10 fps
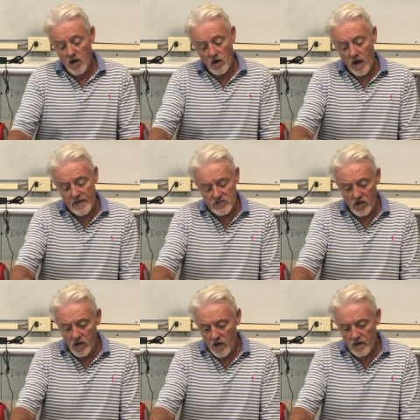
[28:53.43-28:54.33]
All right, there's a
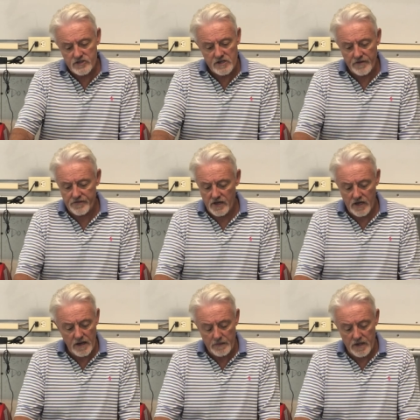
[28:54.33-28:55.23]
lot of stuff
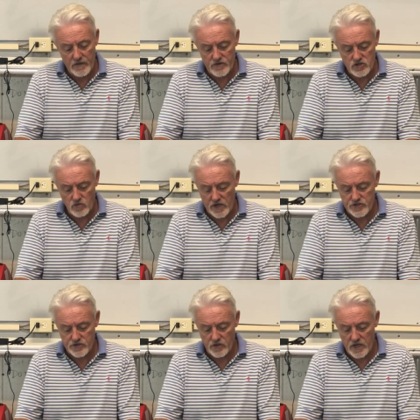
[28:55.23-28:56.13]
there. I mean, I've just
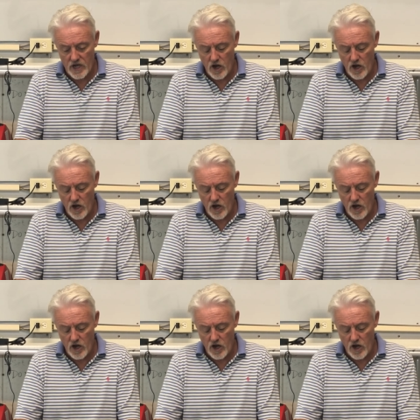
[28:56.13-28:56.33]
raced through it.